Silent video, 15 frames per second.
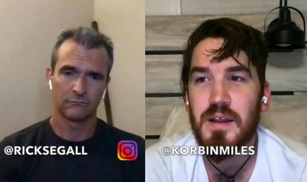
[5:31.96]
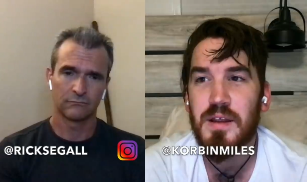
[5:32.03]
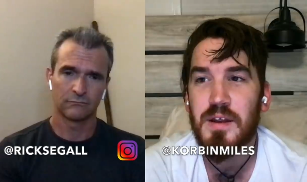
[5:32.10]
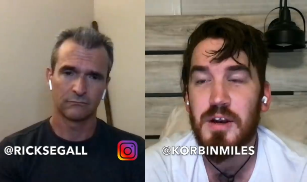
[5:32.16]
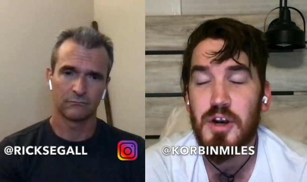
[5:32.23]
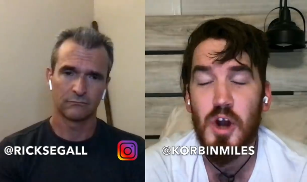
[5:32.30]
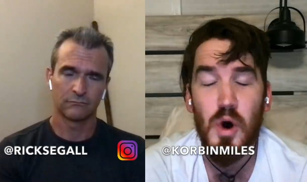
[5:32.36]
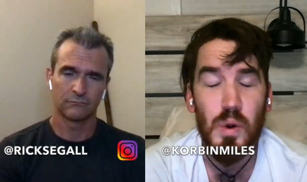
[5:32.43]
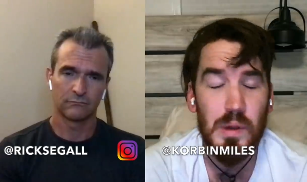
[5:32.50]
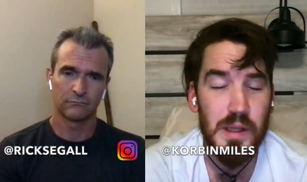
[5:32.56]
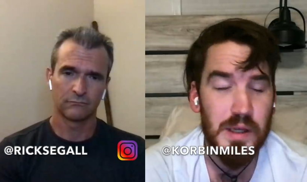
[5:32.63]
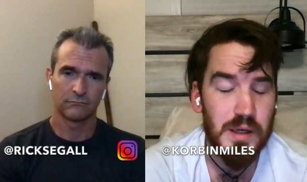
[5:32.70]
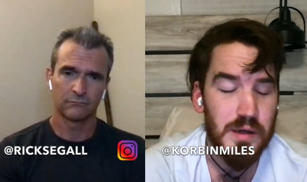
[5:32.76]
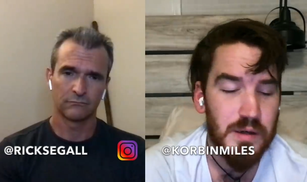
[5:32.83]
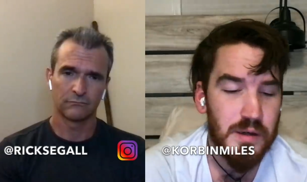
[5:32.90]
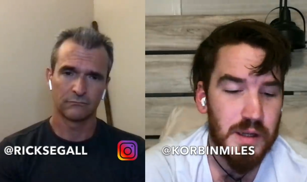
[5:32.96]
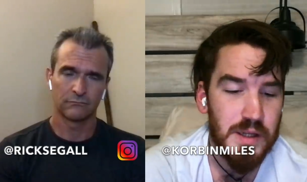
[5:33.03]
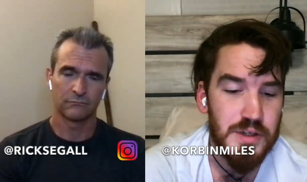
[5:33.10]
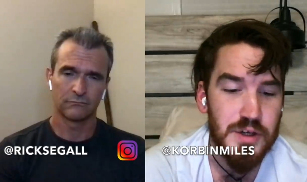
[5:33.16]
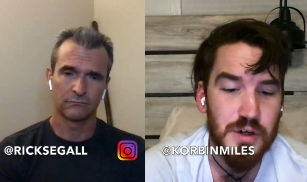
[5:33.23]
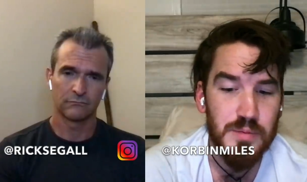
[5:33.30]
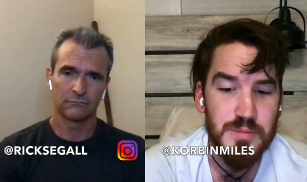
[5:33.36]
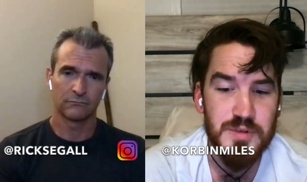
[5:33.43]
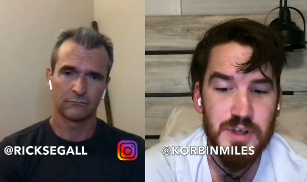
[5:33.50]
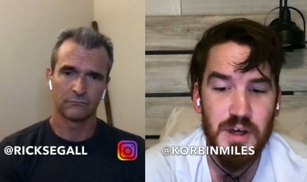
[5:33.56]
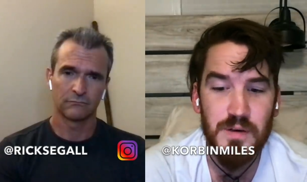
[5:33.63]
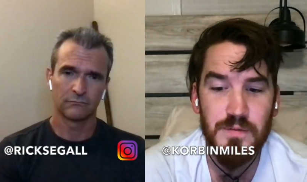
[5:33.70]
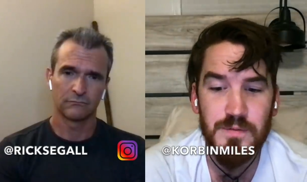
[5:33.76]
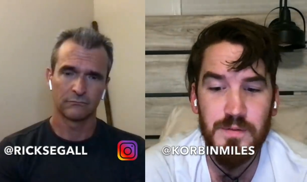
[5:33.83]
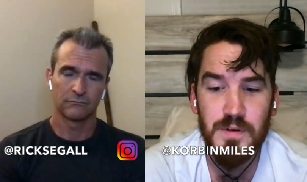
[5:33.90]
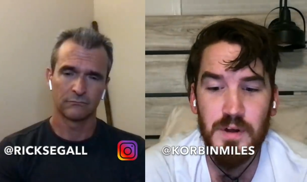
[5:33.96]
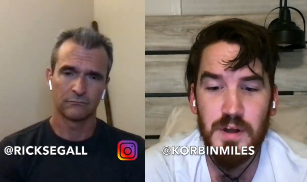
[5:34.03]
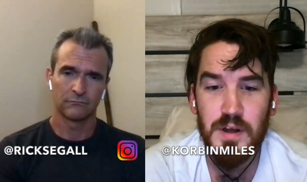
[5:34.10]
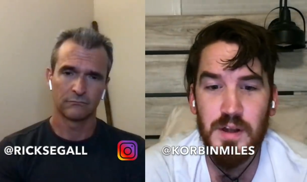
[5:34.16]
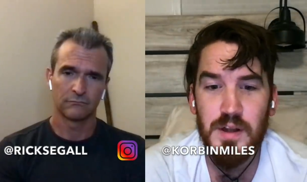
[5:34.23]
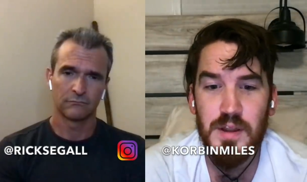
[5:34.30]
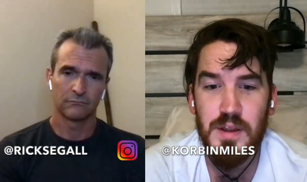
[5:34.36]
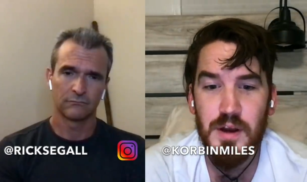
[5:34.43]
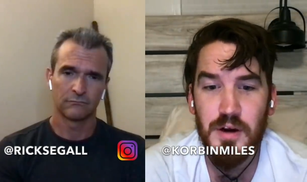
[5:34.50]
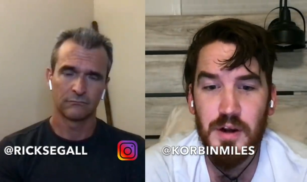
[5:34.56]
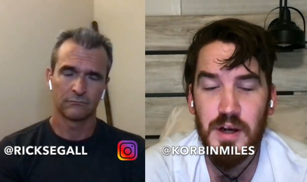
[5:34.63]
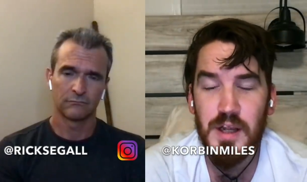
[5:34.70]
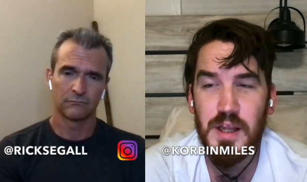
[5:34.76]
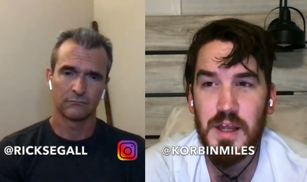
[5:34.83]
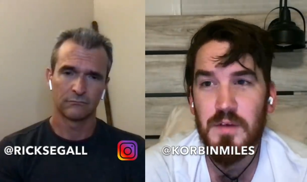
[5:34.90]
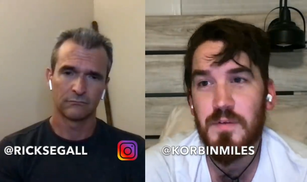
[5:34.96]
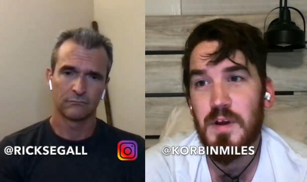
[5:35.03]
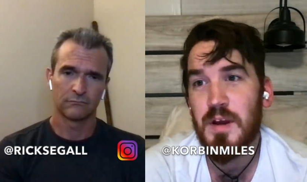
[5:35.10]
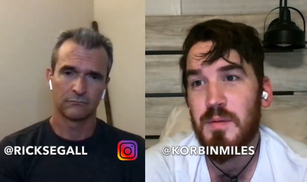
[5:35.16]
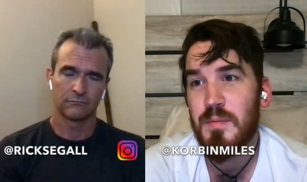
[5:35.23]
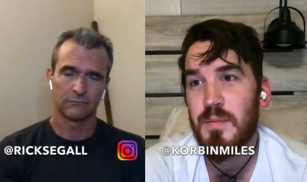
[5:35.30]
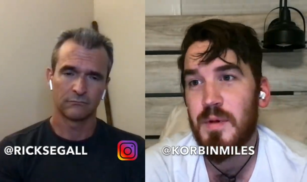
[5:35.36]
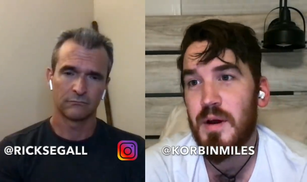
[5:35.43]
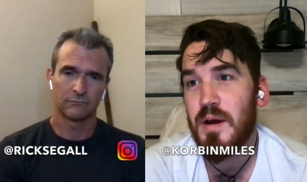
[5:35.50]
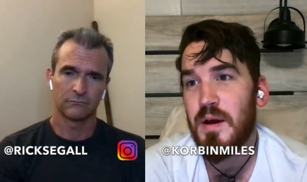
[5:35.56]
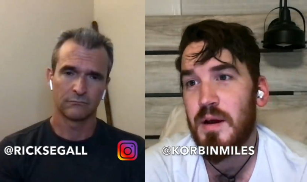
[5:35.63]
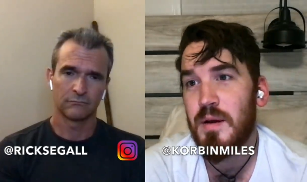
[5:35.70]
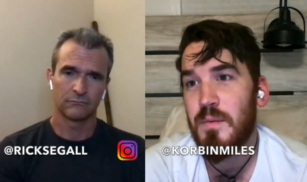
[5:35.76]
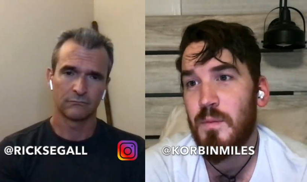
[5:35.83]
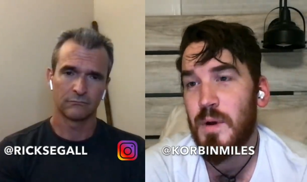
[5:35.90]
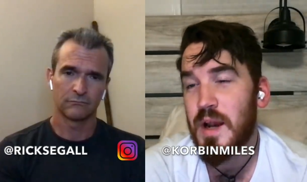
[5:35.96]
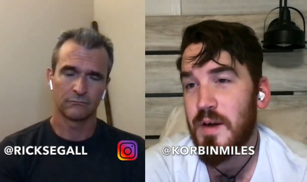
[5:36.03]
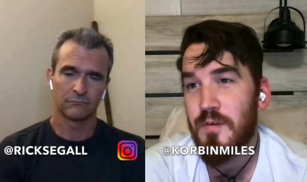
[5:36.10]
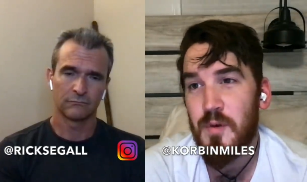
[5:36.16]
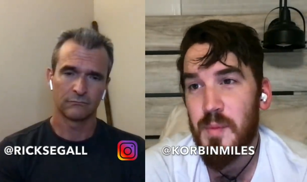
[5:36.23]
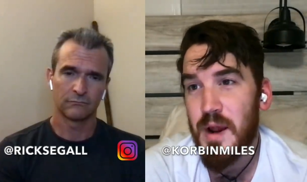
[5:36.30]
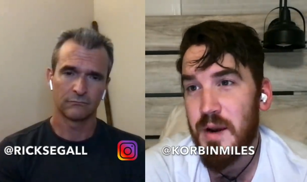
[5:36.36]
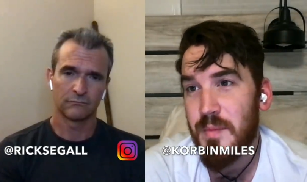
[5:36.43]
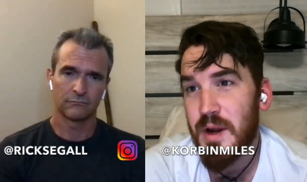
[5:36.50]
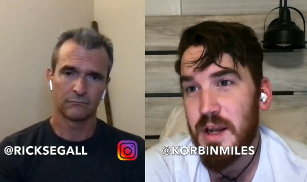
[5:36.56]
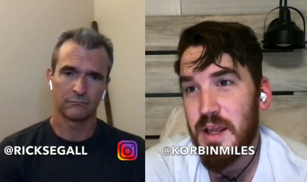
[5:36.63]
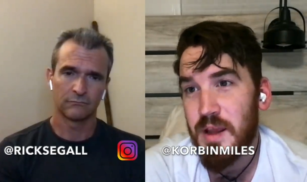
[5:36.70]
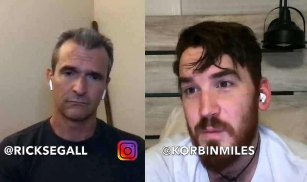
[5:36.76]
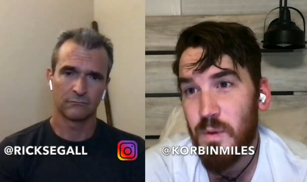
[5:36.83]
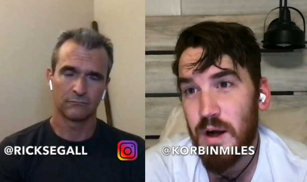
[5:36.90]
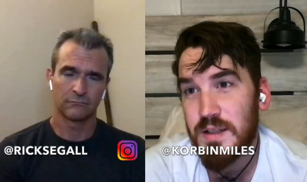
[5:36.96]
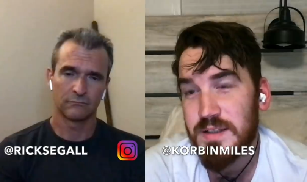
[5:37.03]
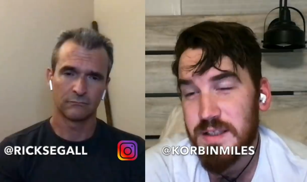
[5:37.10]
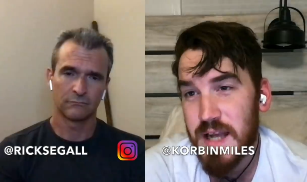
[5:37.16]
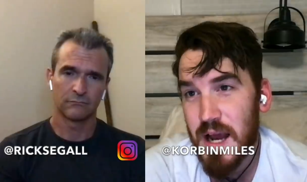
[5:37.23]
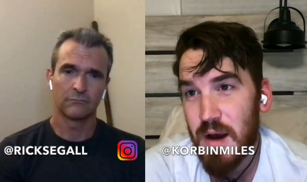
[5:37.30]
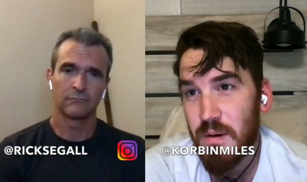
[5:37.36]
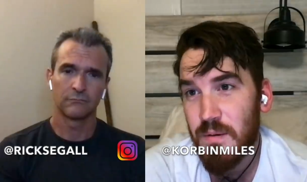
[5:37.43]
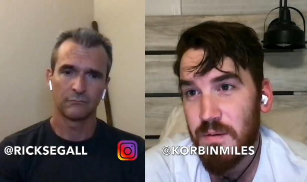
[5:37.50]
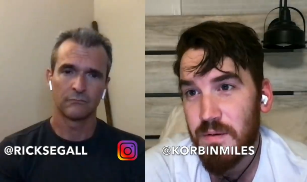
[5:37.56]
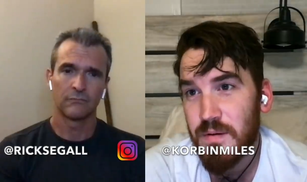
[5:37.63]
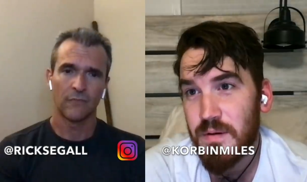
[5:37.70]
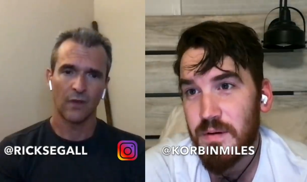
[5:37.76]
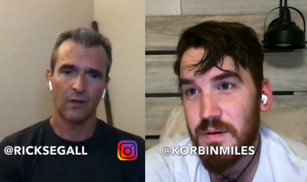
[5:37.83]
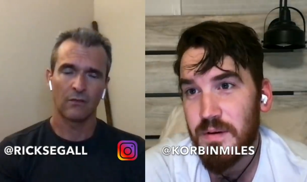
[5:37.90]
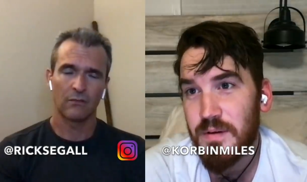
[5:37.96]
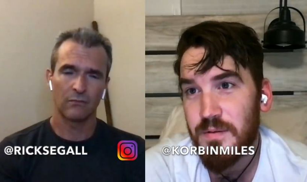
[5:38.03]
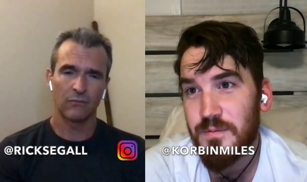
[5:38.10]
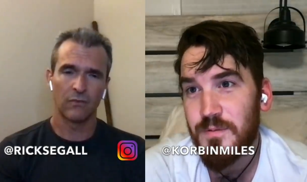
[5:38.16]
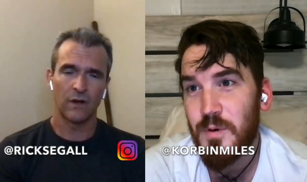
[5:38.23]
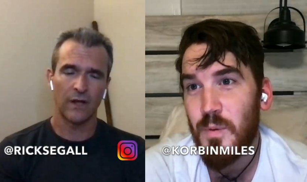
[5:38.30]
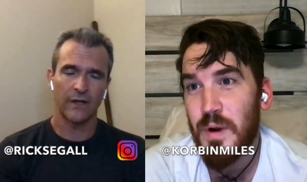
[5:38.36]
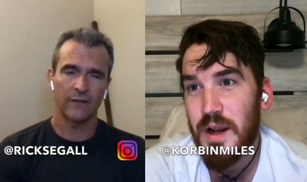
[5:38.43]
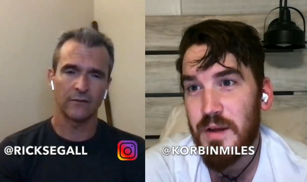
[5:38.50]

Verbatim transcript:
Speaker 1: the Nolan in terms of they're gonna give him whatever amount of money he wants now for right.